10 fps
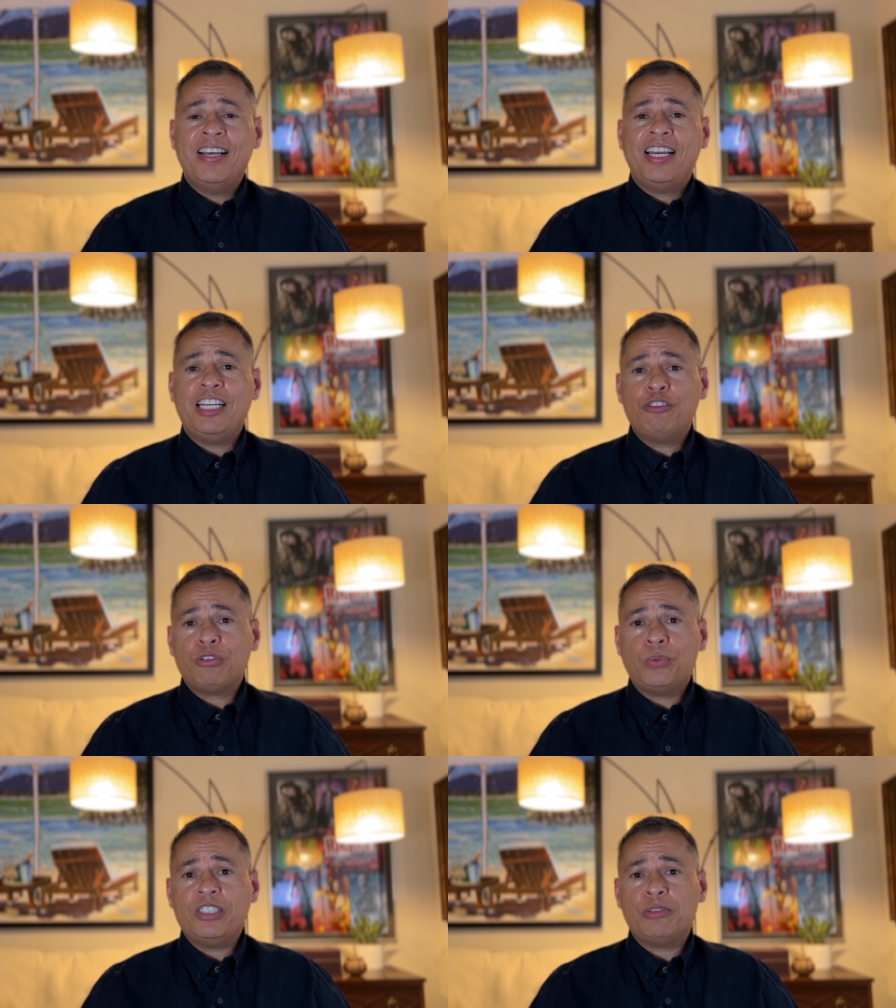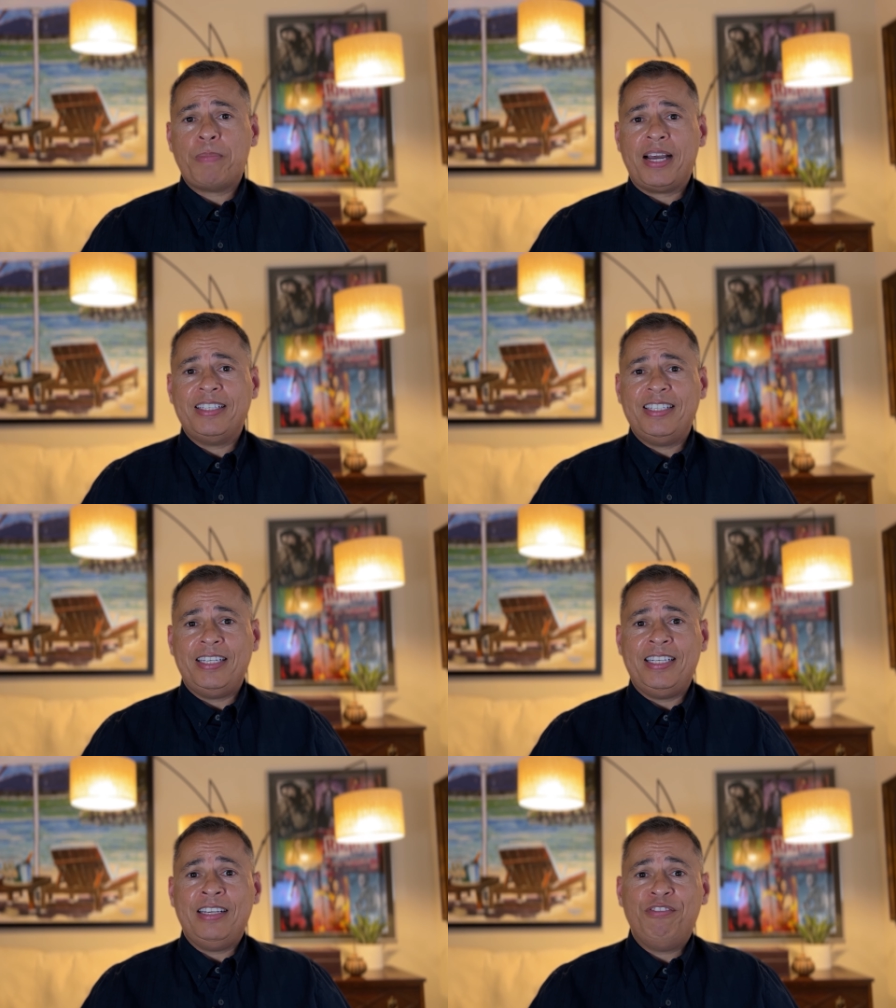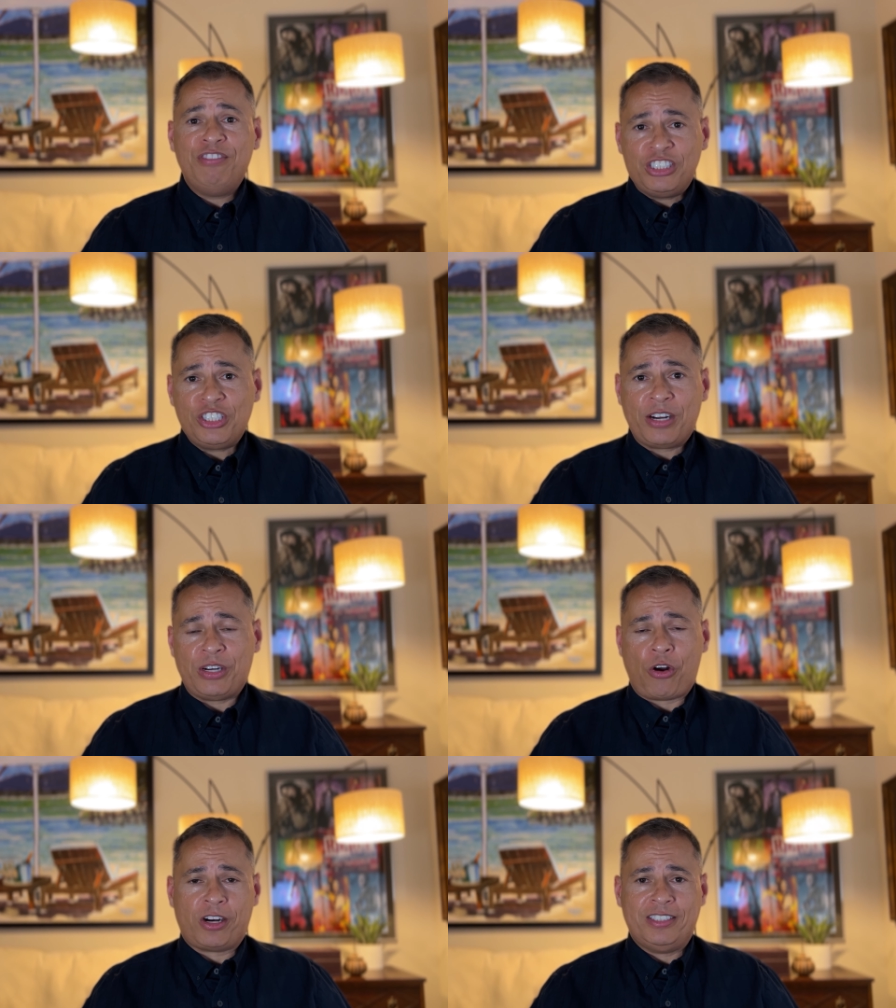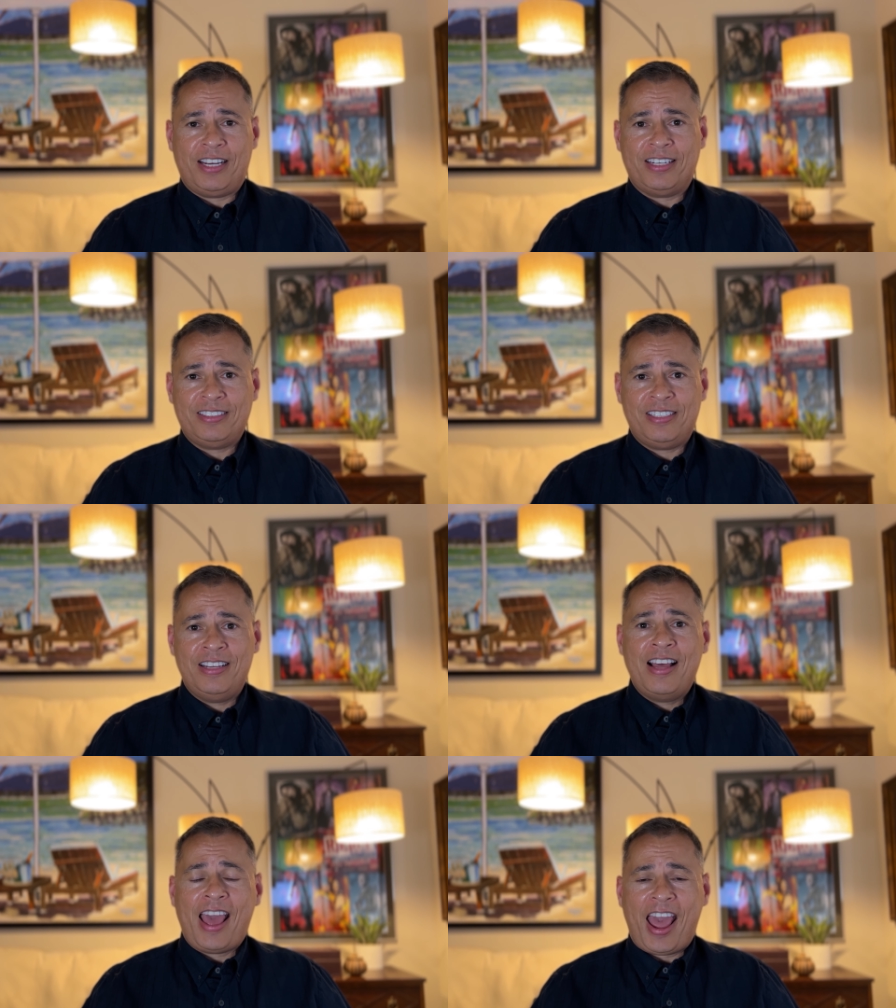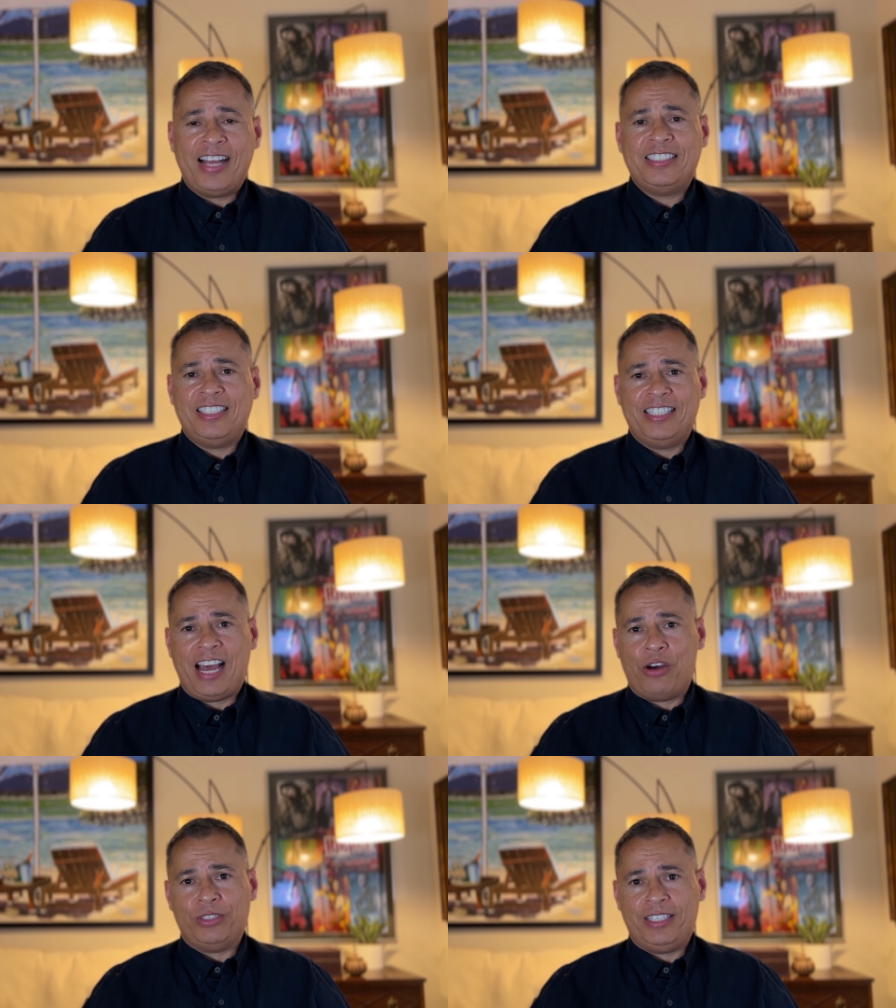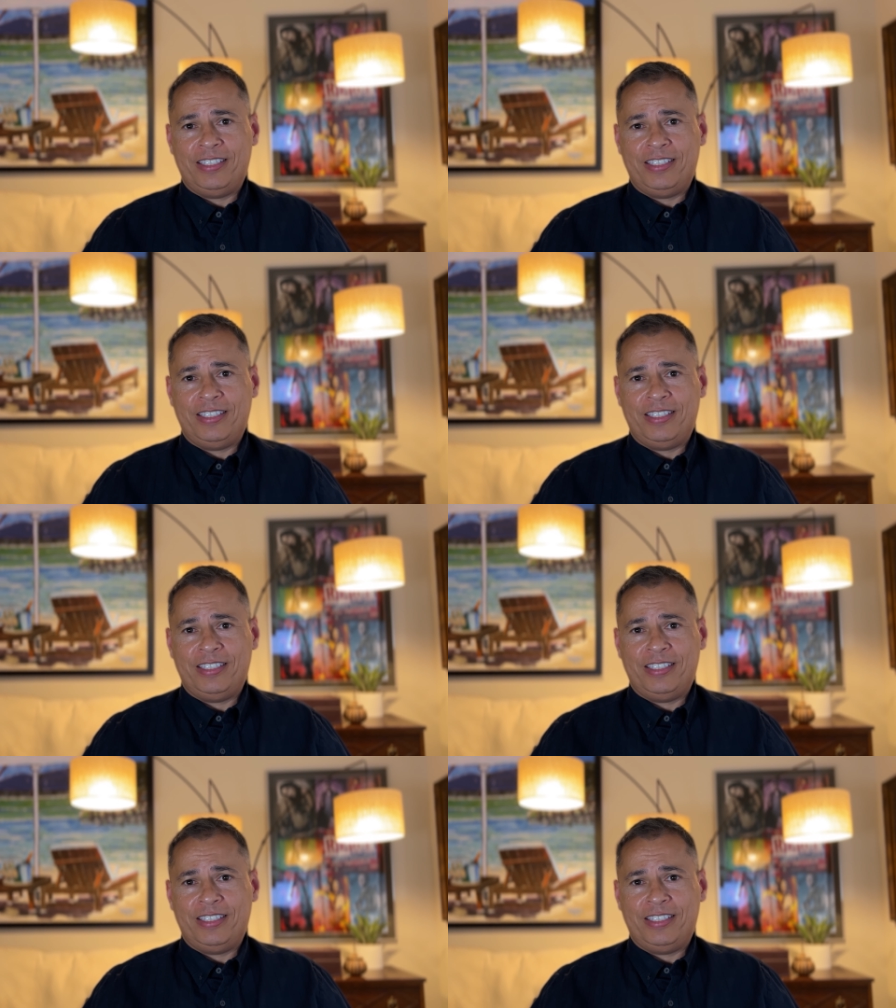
influenced by the visionary architect Antoni Gaudi.